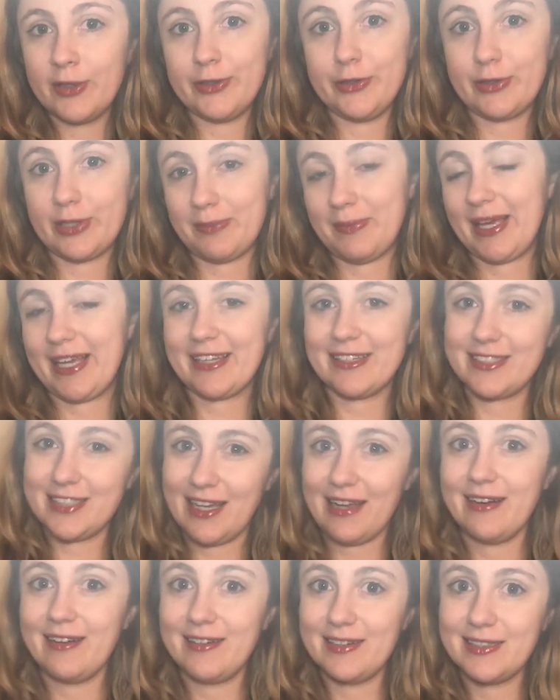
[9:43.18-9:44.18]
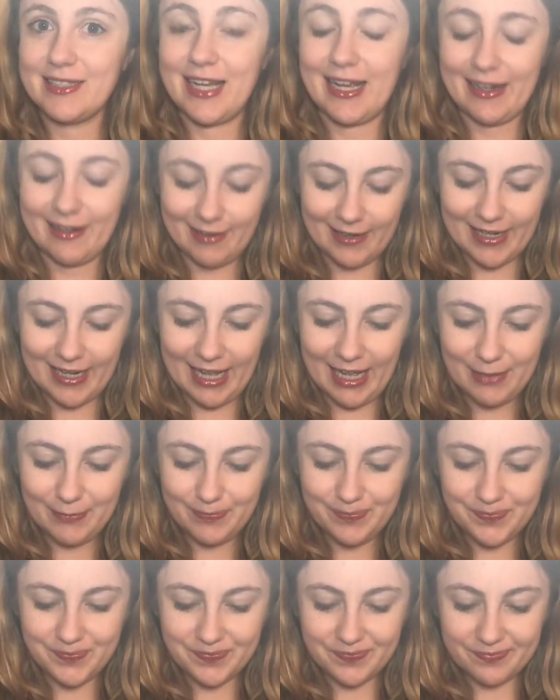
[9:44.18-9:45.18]
you can make it tighter and tighter again.
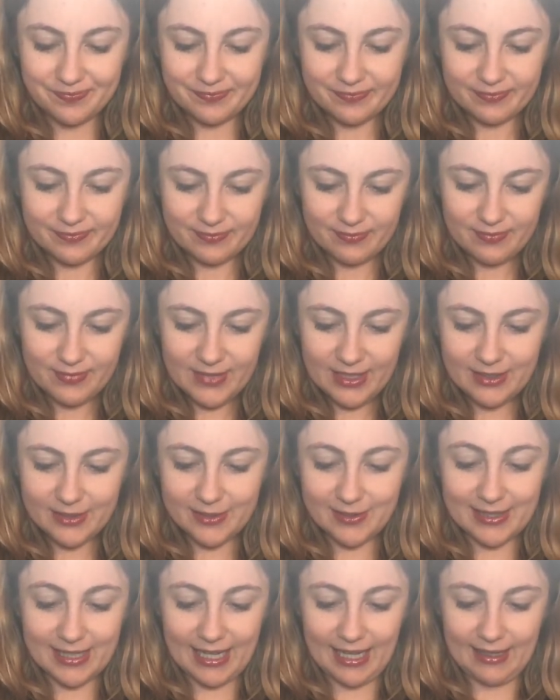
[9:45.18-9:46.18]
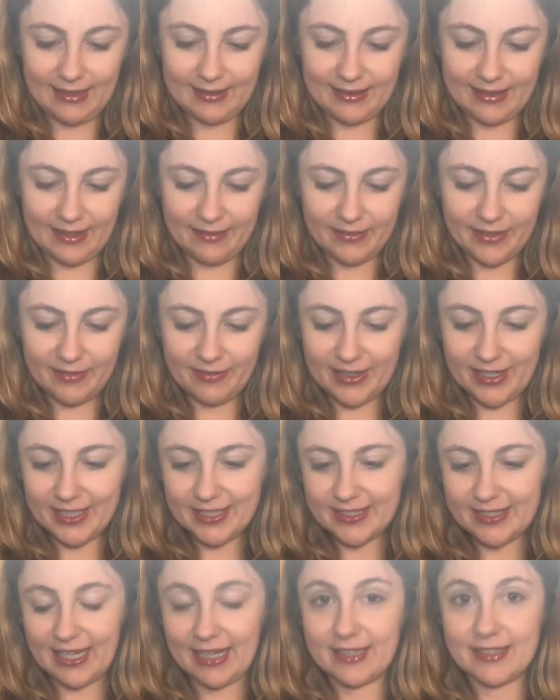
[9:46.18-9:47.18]
So again, love the Very
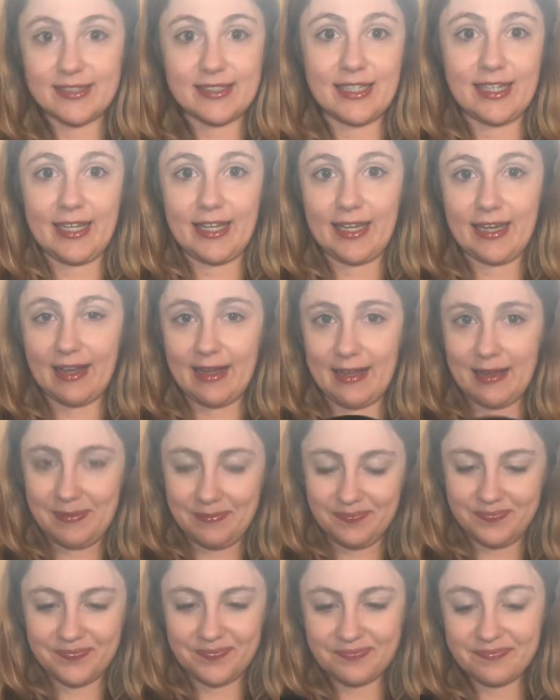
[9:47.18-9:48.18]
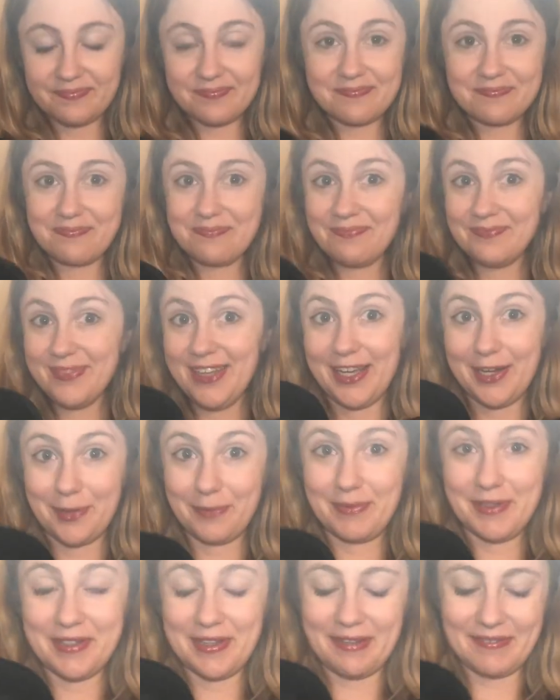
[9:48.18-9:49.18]
Sexy. I
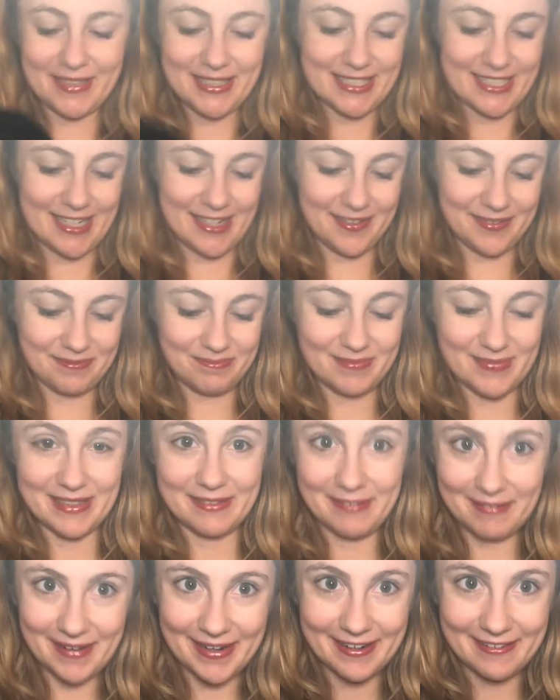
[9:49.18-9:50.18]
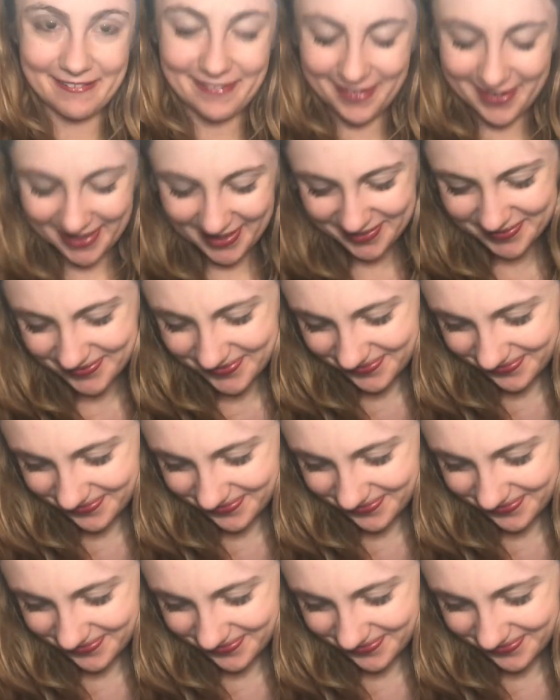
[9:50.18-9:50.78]
hope you love it too. Leave it right here for you.